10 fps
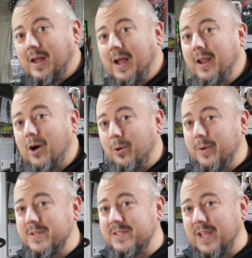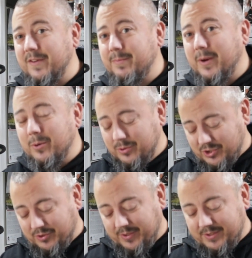I always save my old
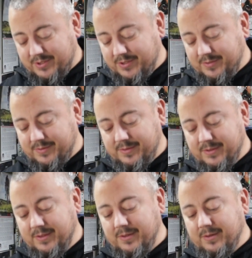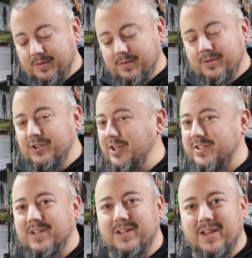strings,
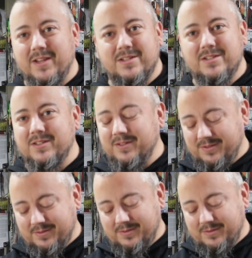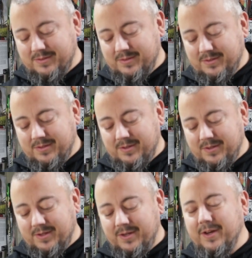just in case.
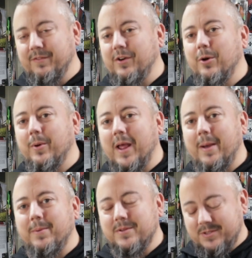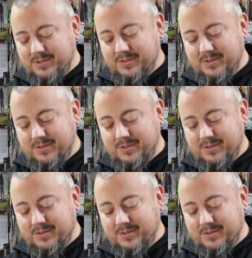You never know what happens.